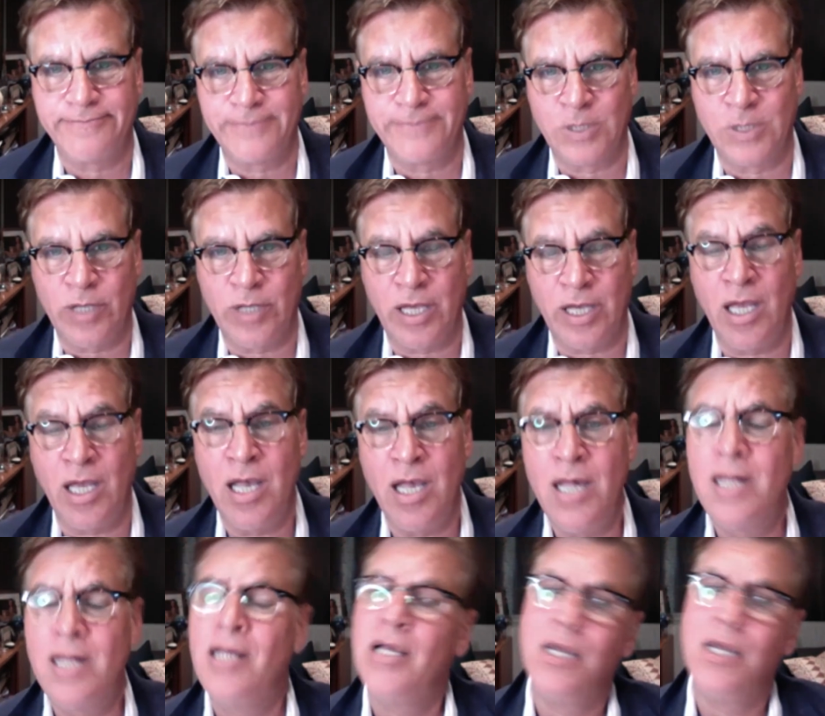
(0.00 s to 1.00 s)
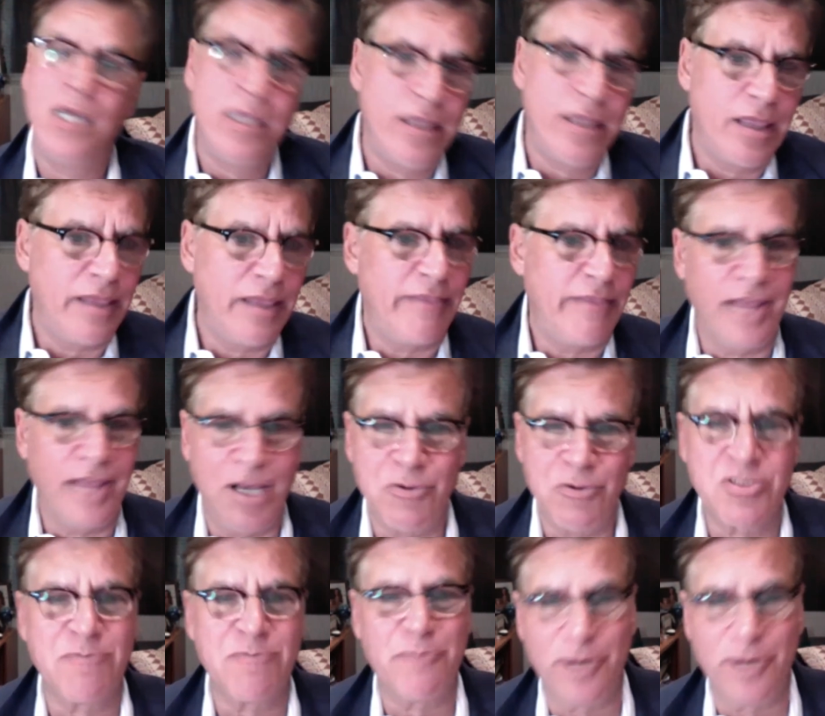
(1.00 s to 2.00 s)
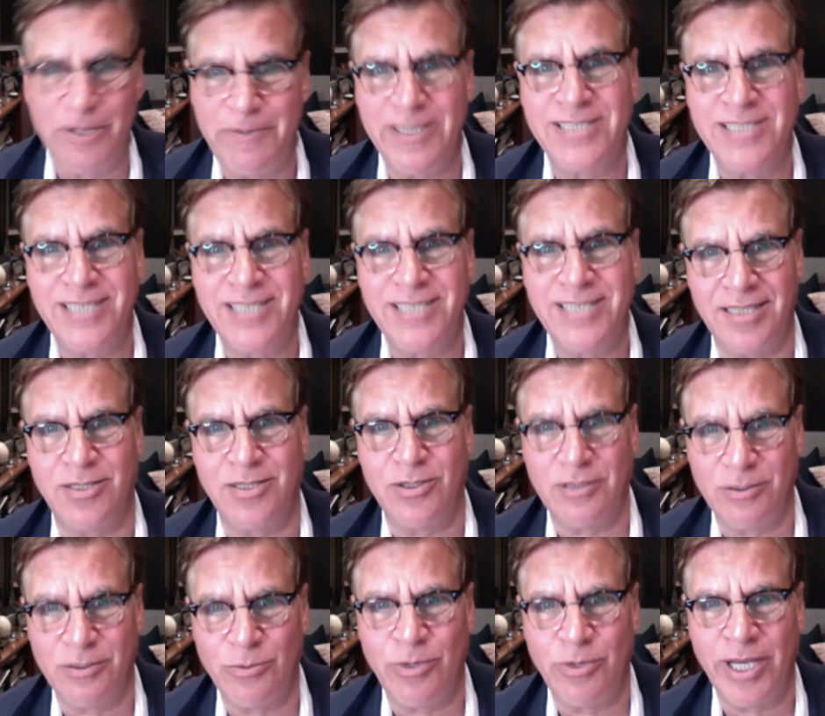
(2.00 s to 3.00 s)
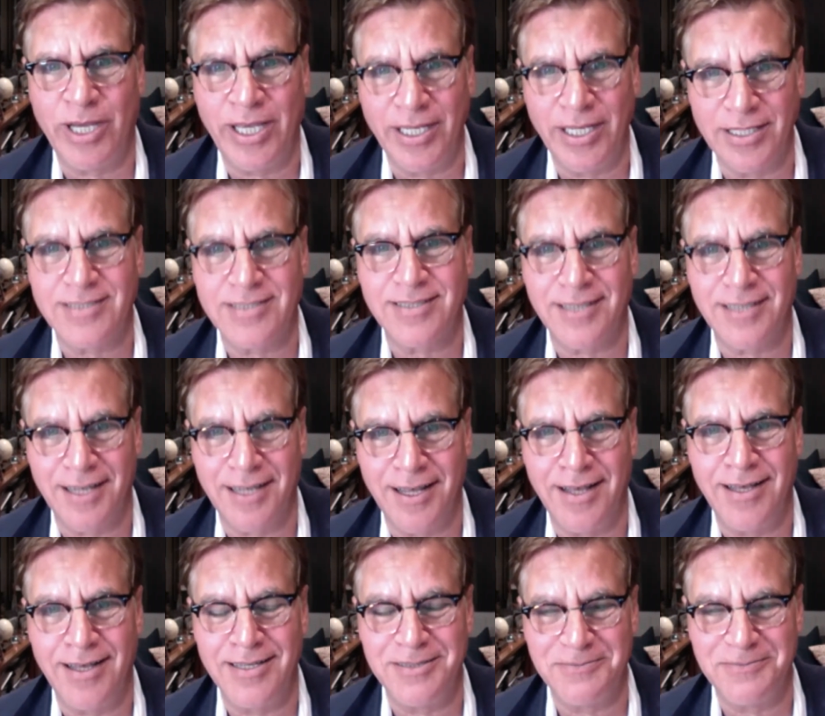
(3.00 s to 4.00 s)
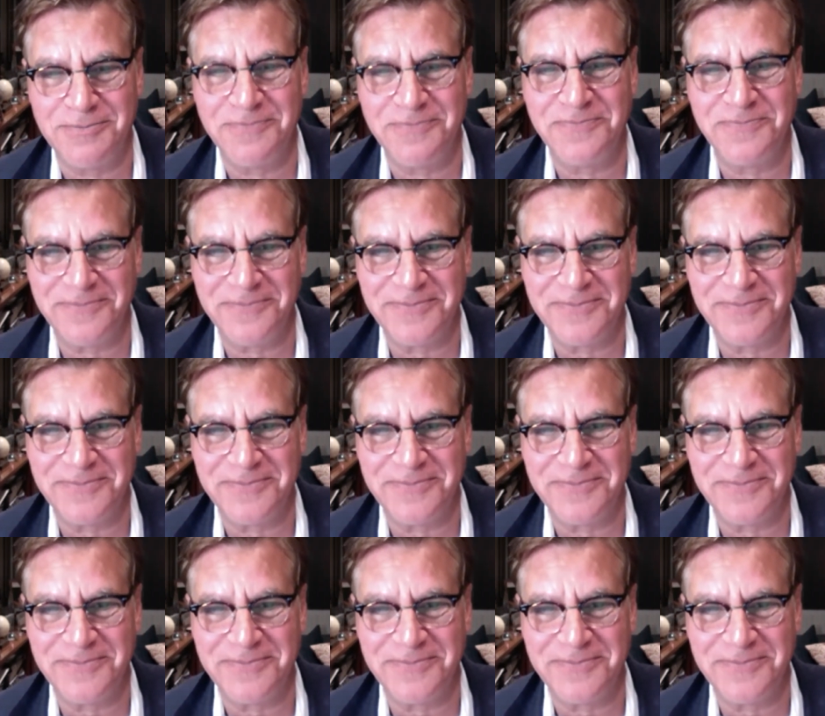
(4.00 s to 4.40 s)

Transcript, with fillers: Okay. That was a pretty big deal, right? Um,